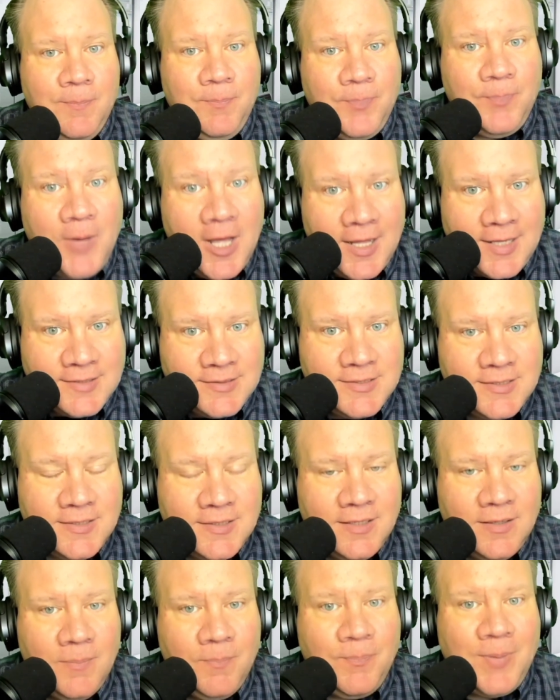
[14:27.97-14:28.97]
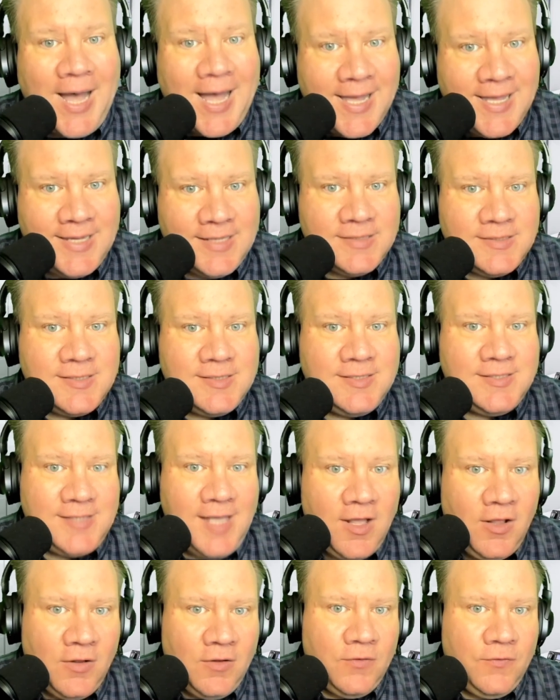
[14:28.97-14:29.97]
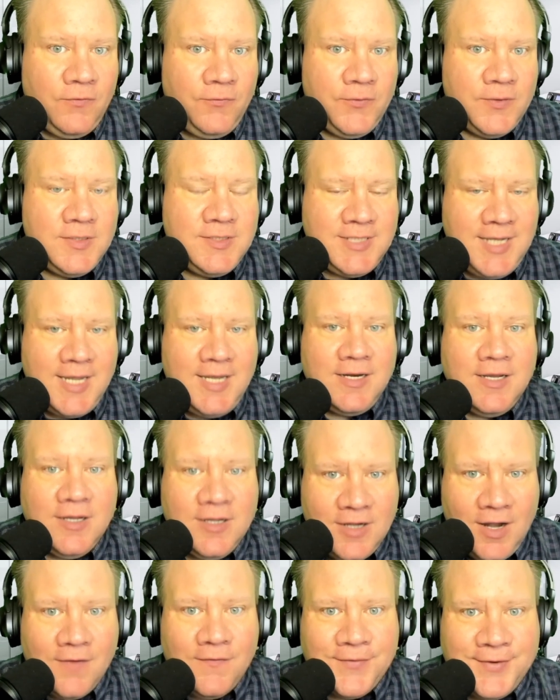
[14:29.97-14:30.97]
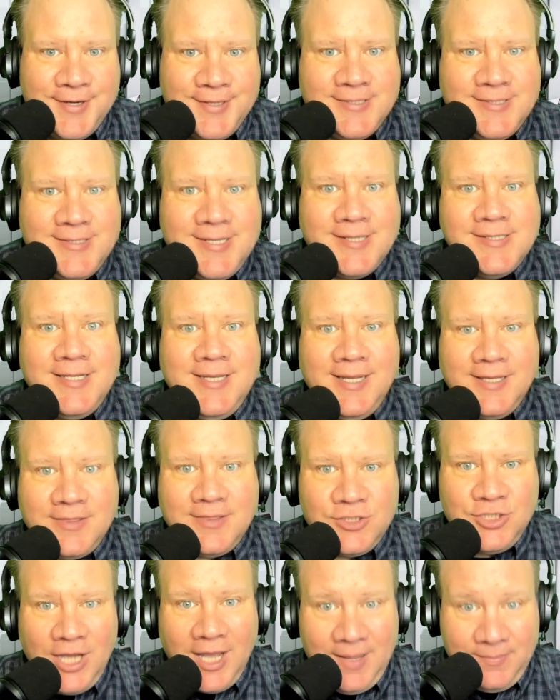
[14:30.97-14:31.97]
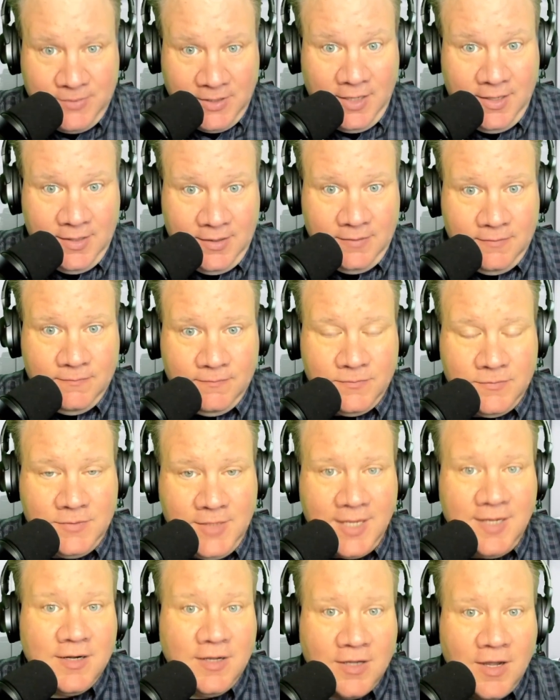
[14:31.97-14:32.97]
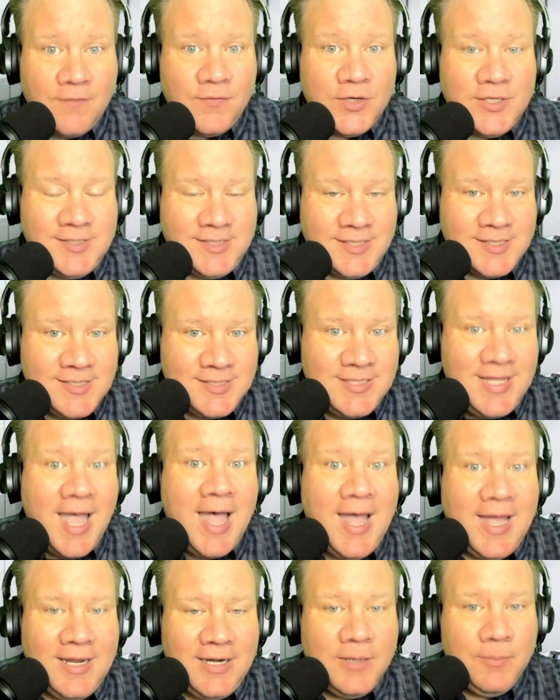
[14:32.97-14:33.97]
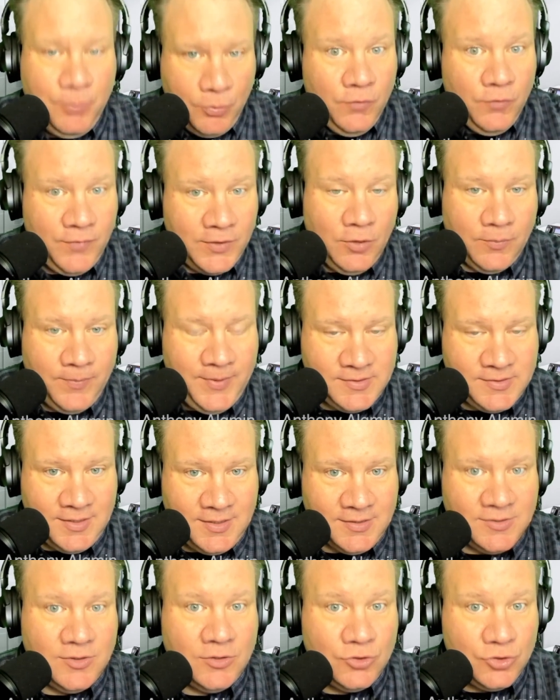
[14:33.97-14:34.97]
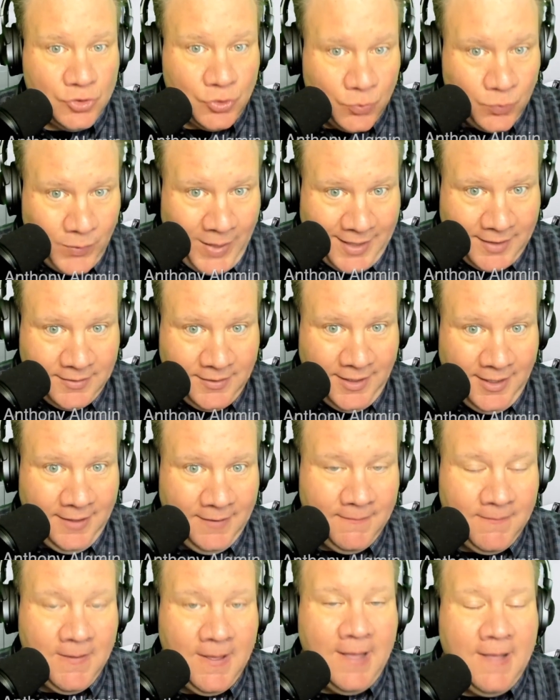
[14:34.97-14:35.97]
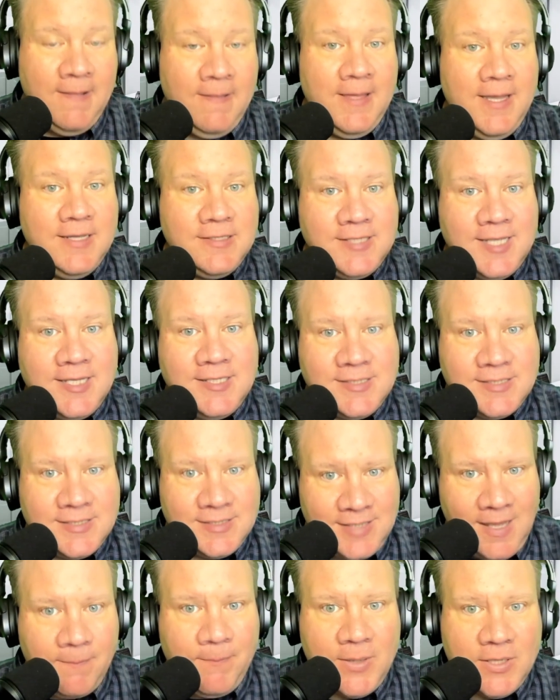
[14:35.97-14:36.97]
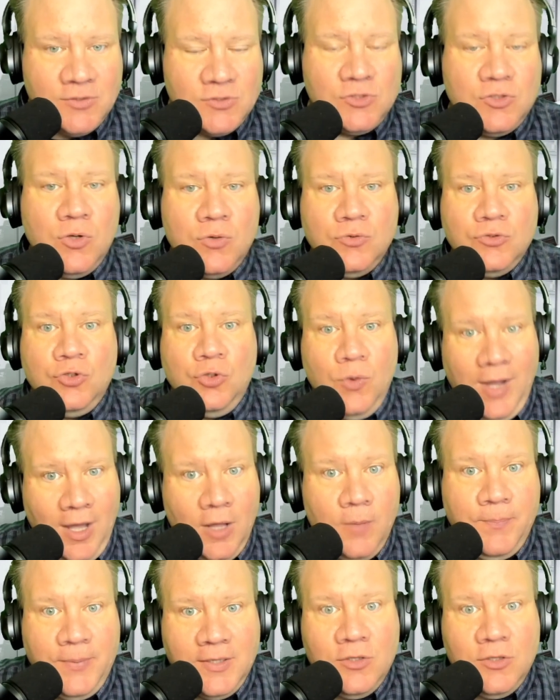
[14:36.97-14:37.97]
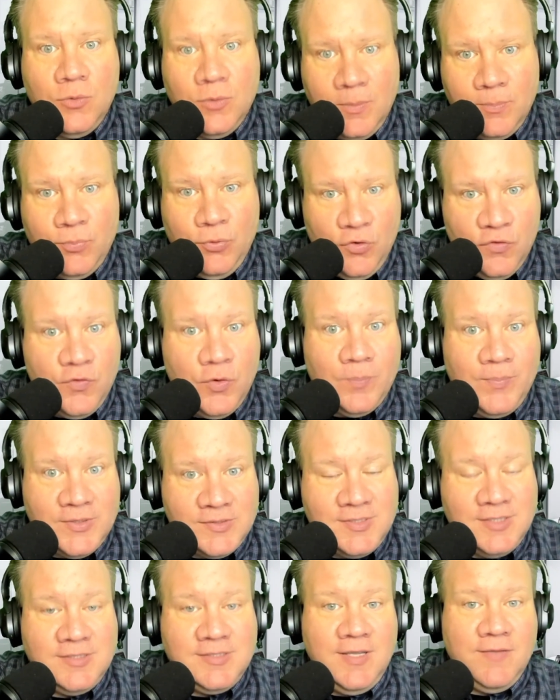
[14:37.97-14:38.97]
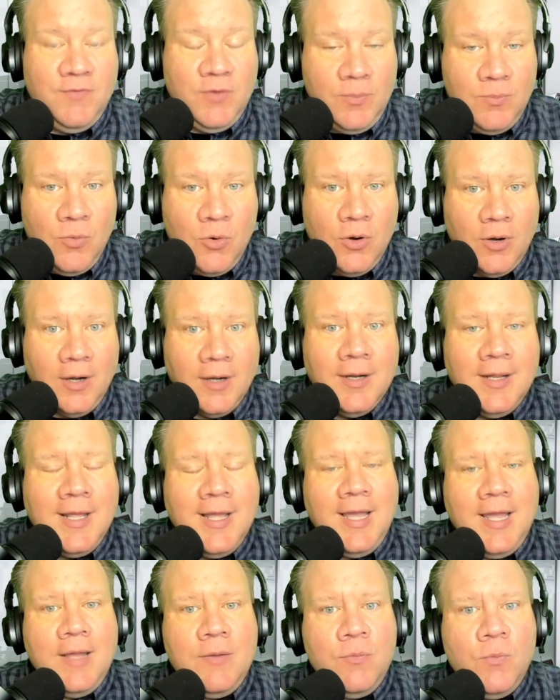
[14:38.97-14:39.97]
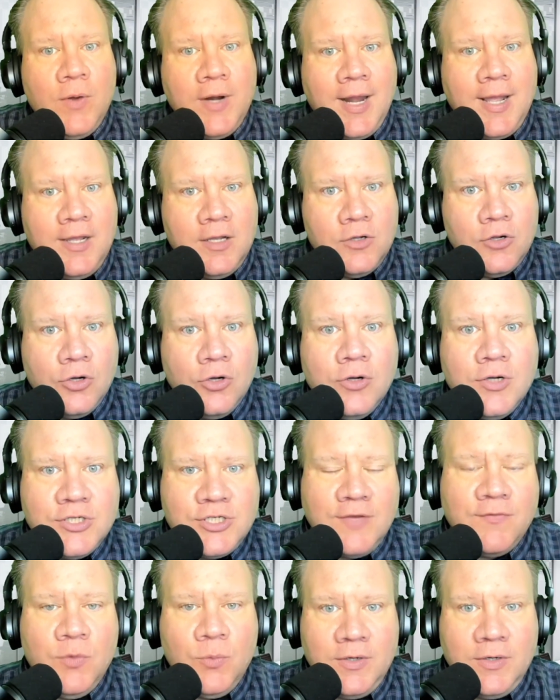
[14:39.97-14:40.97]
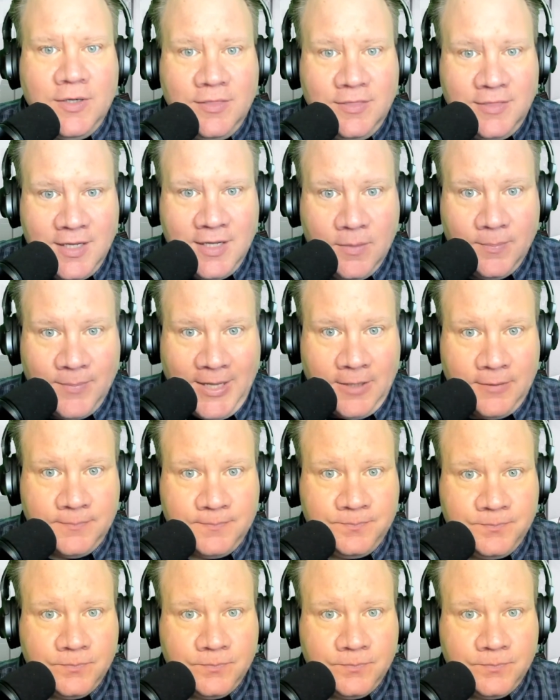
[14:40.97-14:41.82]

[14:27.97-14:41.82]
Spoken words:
But by itself, data governance doesn't get the job done. Data governance is not improving your business directly. It's a stepping stone to helping you improve your business even more. And what I encourage everyone to think about